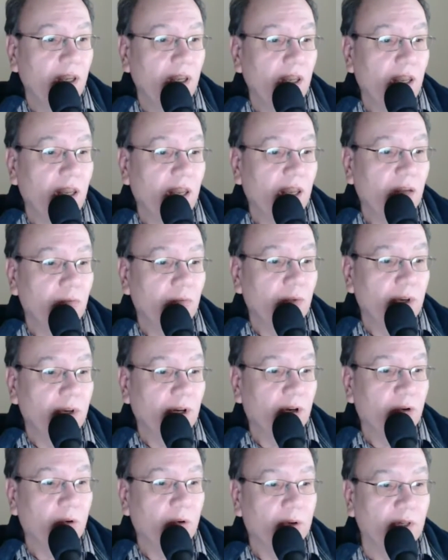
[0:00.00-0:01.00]
And we
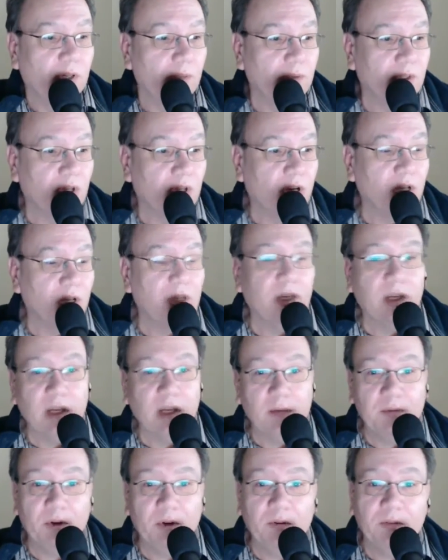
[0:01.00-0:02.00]
are going to be talking
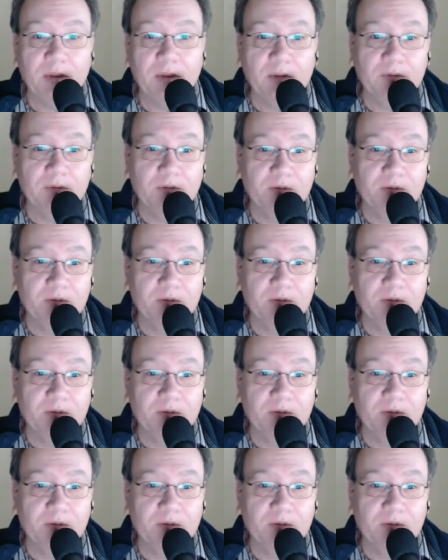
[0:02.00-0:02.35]
about the